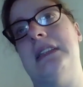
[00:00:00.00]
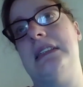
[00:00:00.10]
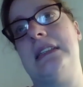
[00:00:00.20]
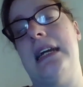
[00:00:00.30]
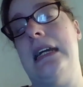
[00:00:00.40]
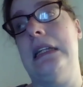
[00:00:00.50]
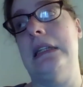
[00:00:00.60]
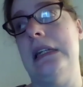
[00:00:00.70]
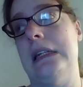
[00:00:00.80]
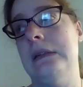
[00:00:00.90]
this
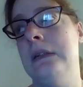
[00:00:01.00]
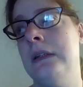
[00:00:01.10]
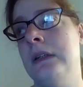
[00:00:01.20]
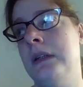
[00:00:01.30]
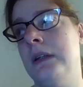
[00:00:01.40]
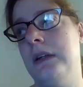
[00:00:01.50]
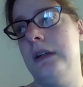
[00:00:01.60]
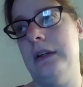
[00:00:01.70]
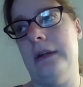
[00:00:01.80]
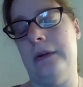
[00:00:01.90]
cane, then,
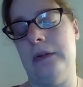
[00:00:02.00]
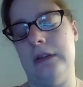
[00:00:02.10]
you know,